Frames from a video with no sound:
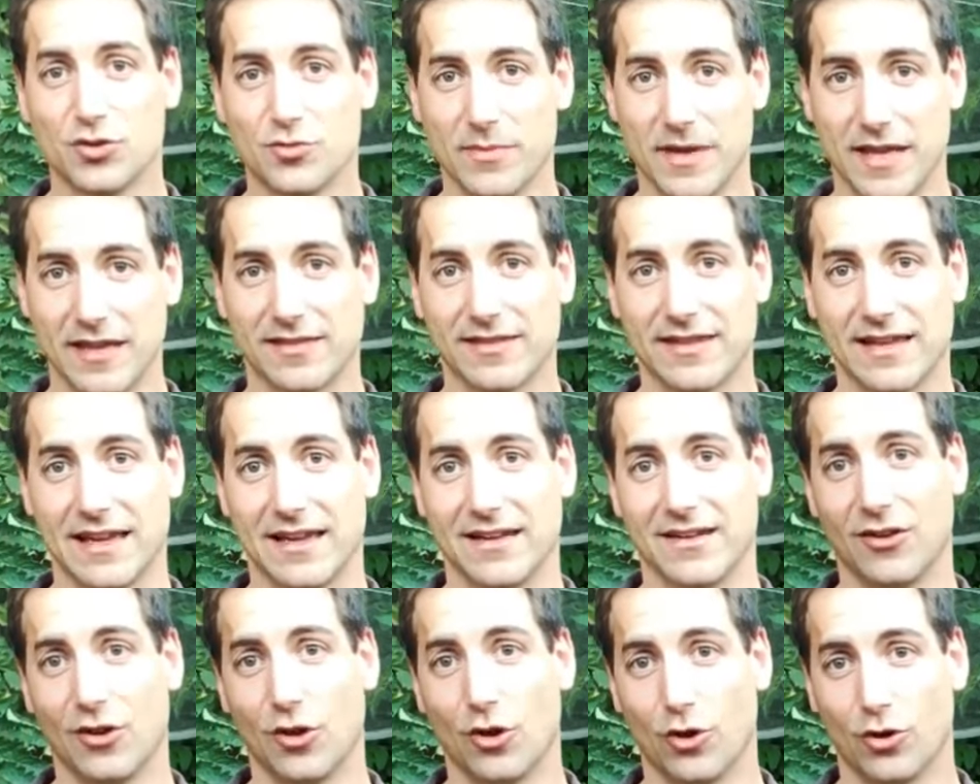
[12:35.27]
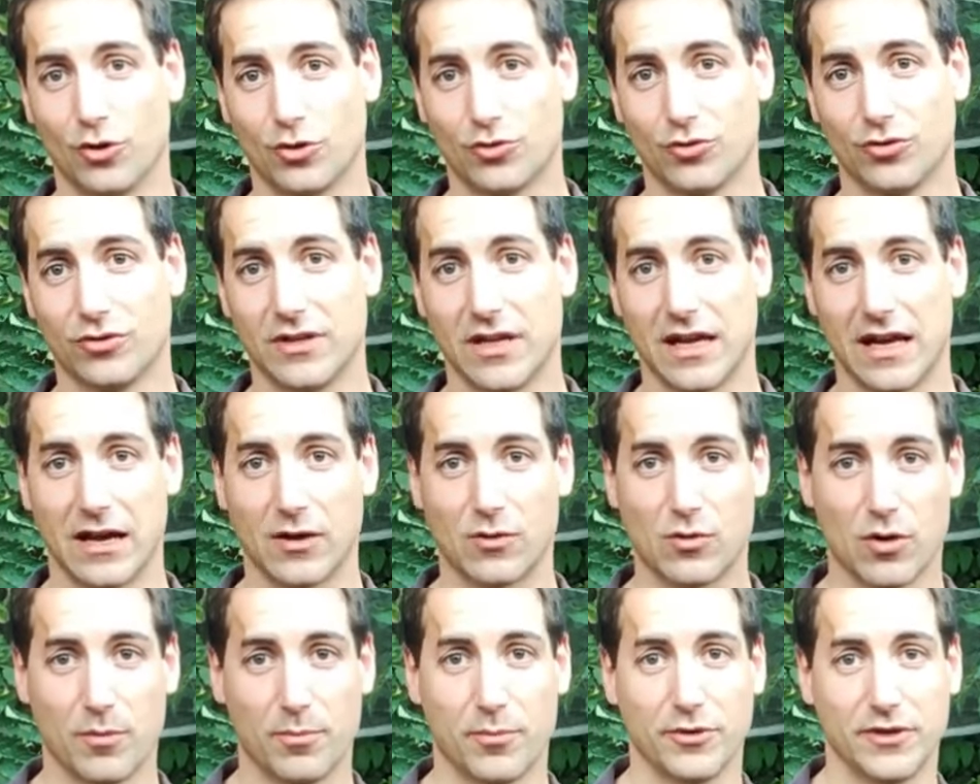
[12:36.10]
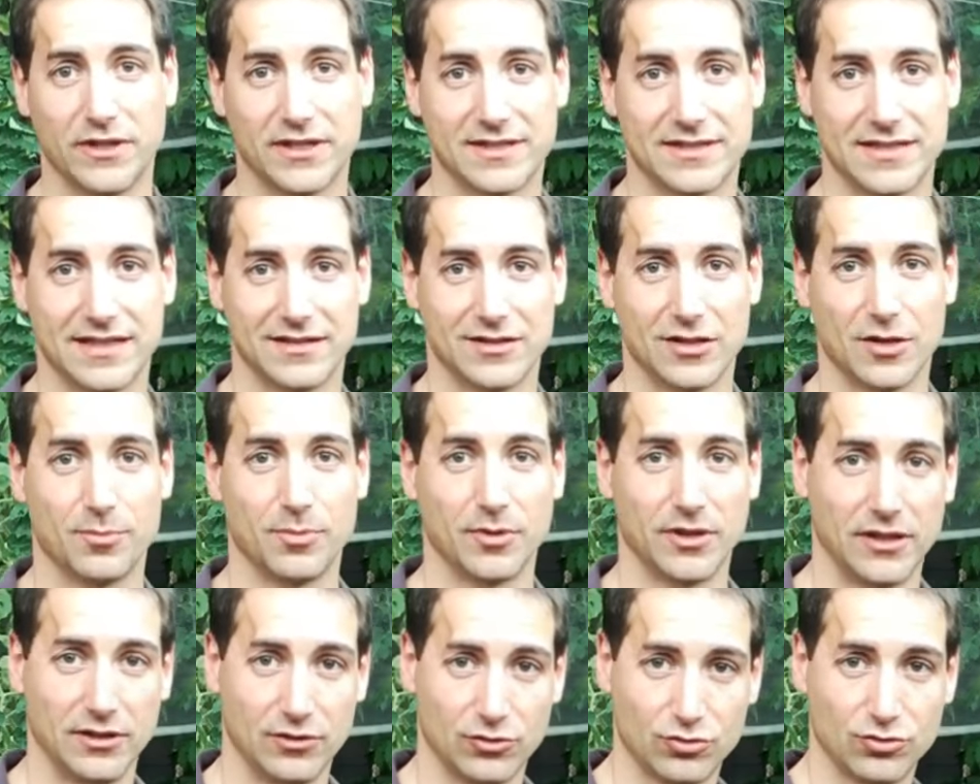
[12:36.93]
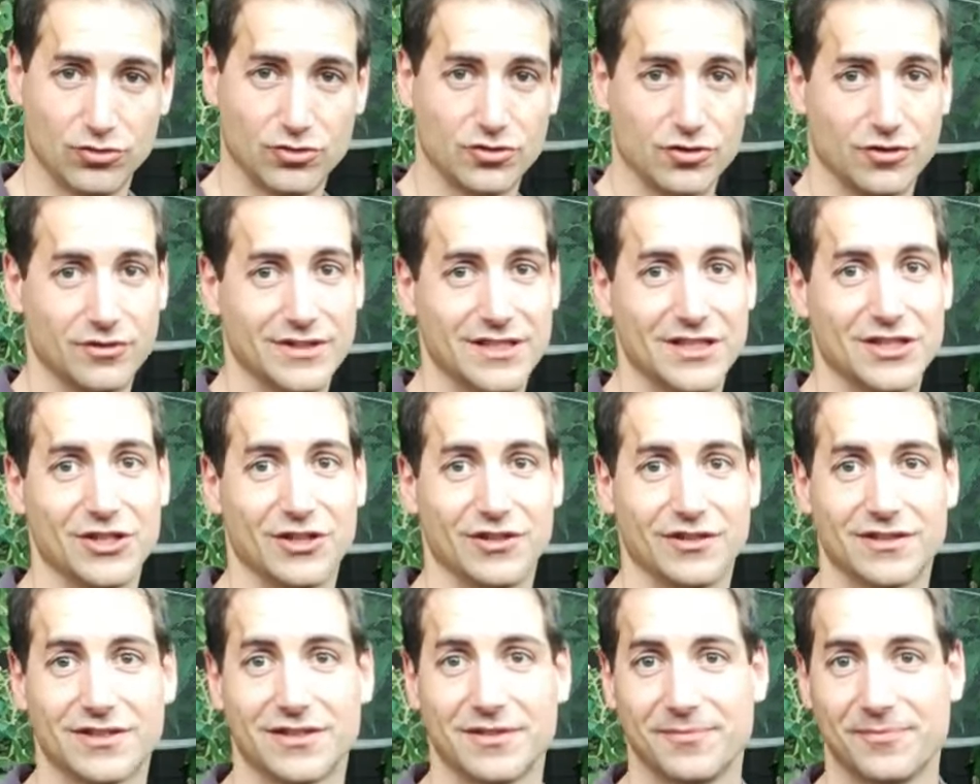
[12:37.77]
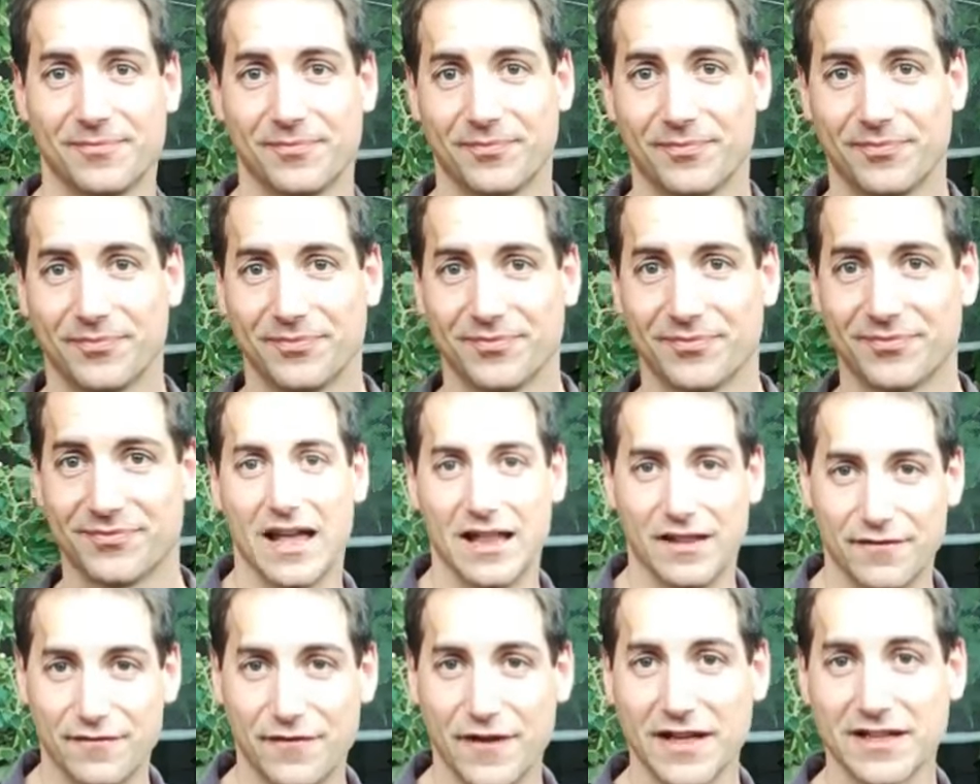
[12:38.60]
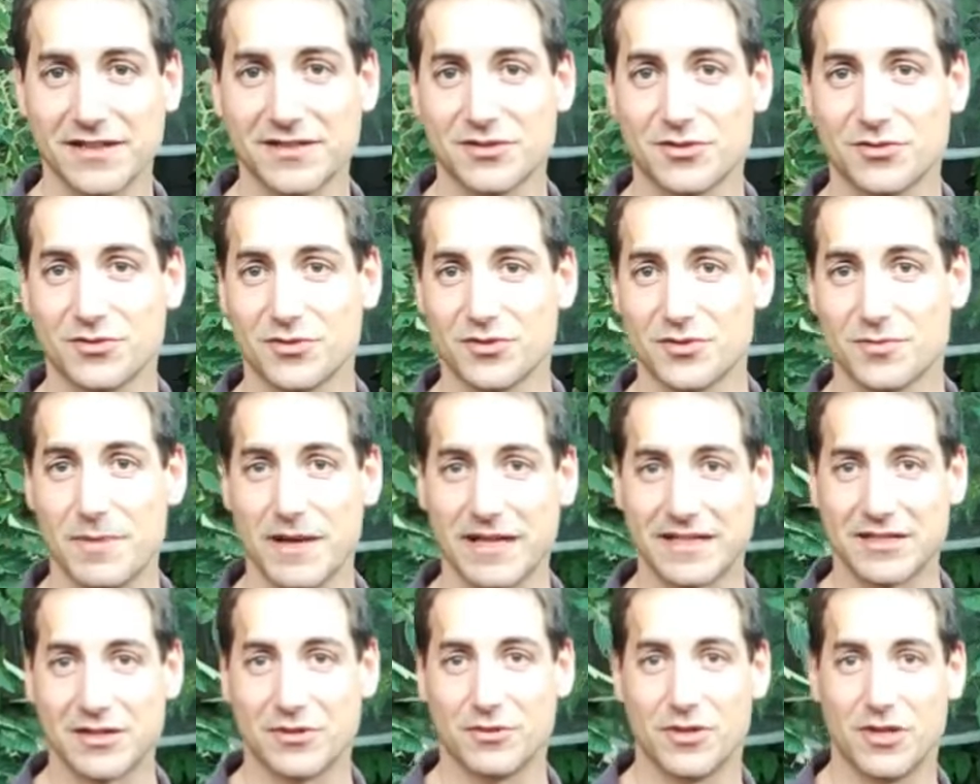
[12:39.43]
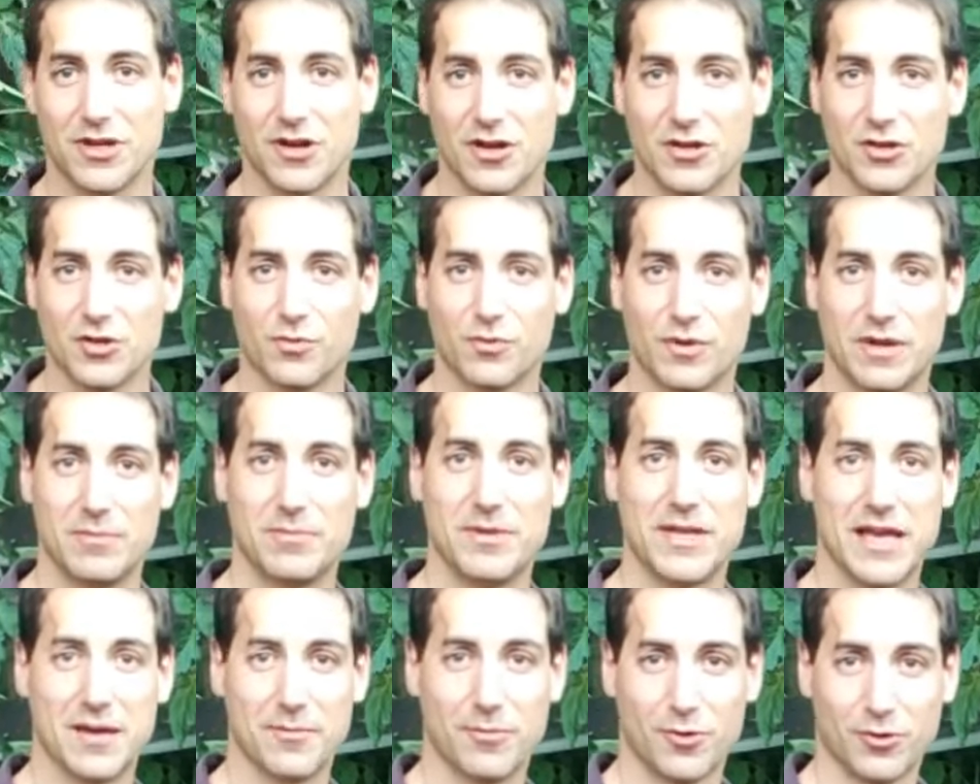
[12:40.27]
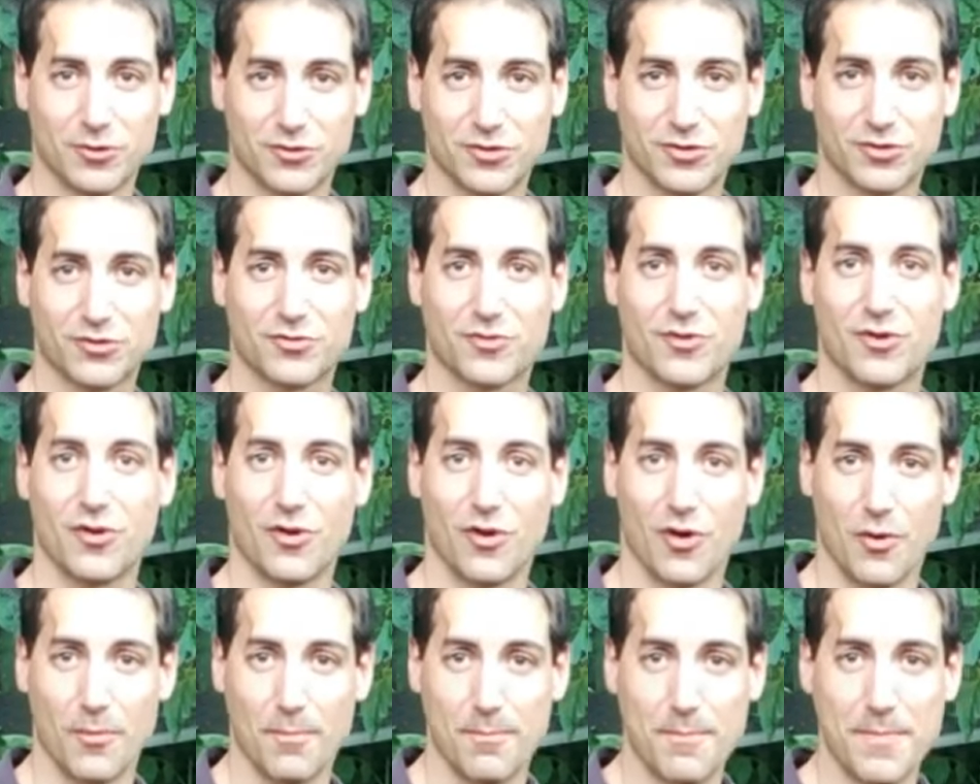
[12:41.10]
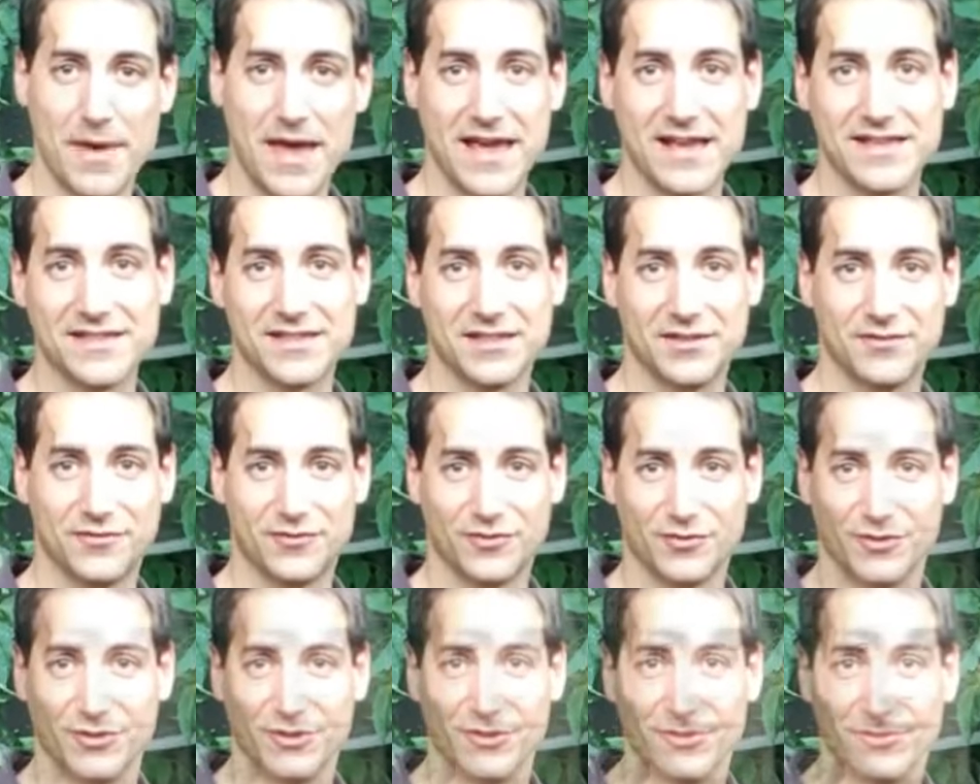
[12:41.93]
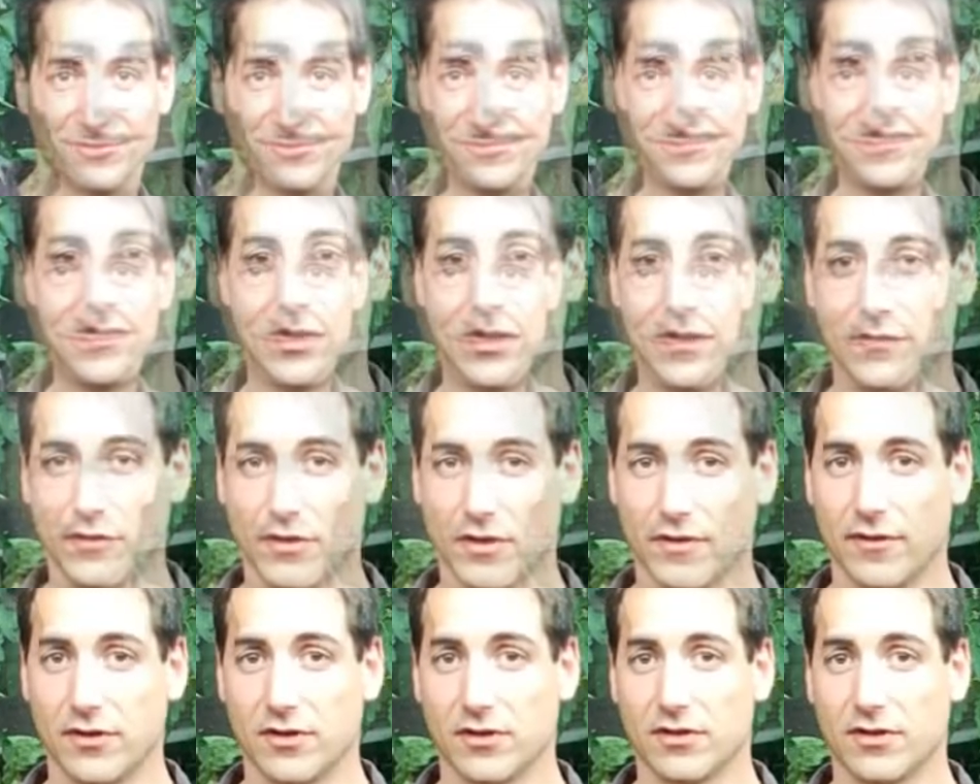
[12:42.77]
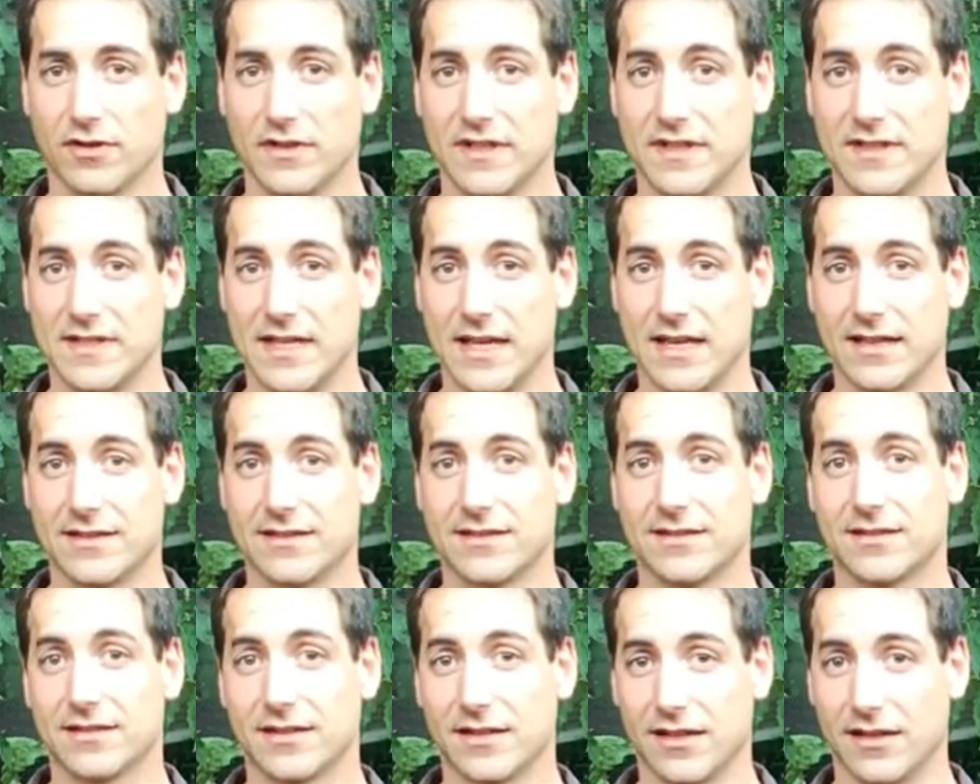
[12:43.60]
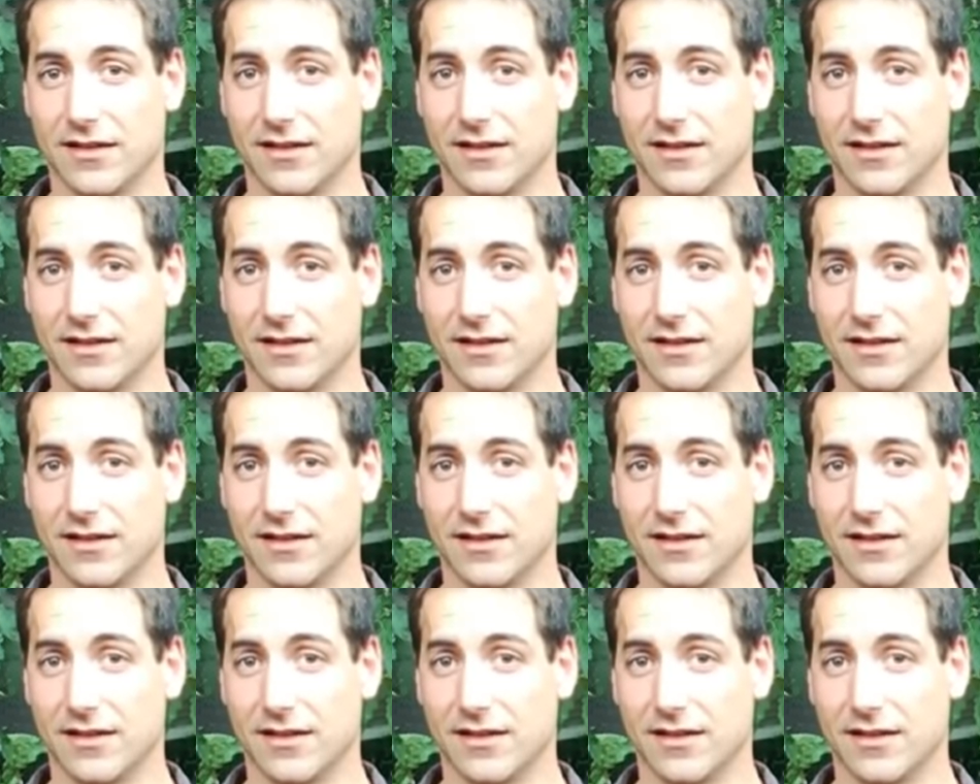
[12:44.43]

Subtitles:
to maintain a good aquaponic setup in good conditions. And thanks to those bacteria, you will be able to grow amazing food. So if you haven't done it yet,